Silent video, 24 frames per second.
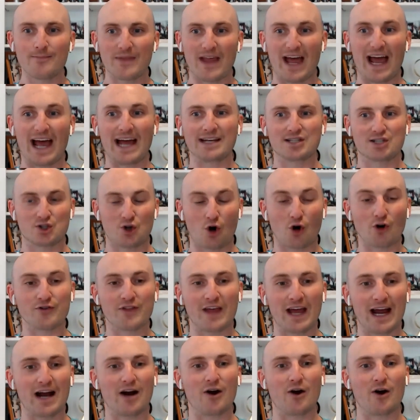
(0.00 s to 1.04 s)
And start
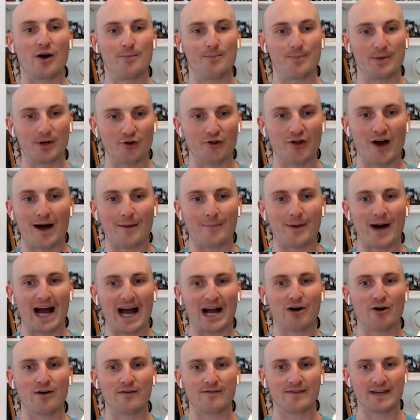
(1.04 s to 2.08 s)
there and build up.
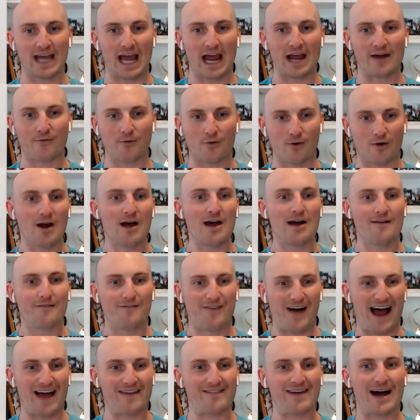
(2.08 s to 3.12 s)
Hire a V A for
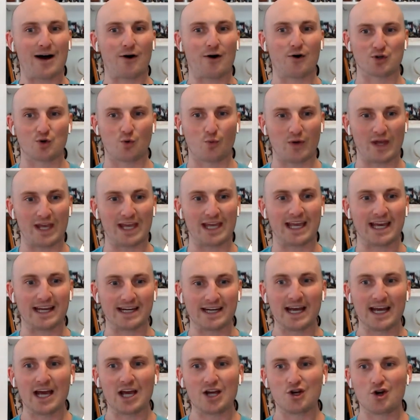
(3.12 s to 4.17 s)
five hours a week,
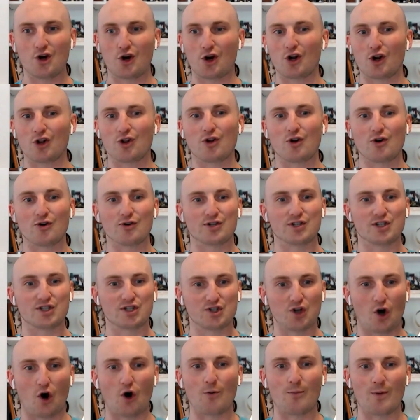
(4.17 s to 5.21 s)
and you're going to learn
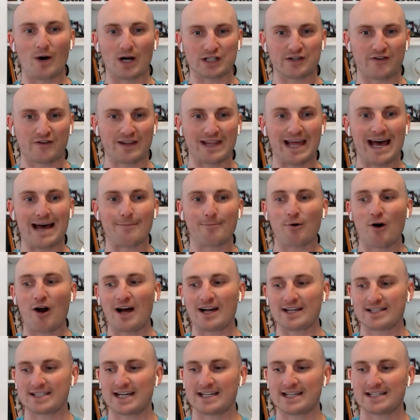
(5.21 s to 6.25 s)
so much from that
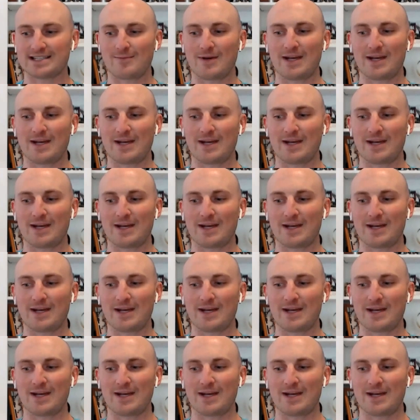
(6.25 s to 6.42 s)
process.